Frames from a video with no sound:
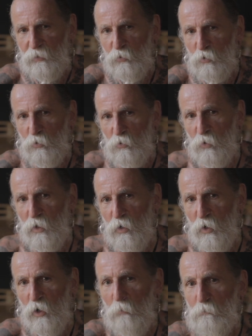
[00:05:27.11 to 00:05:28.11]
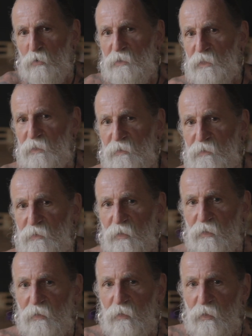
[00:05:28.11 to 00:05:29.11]
two opposites,
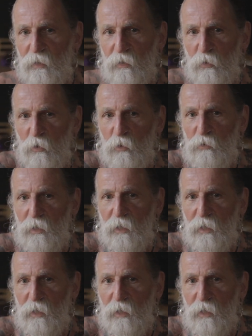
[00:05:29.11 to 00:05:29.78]
hot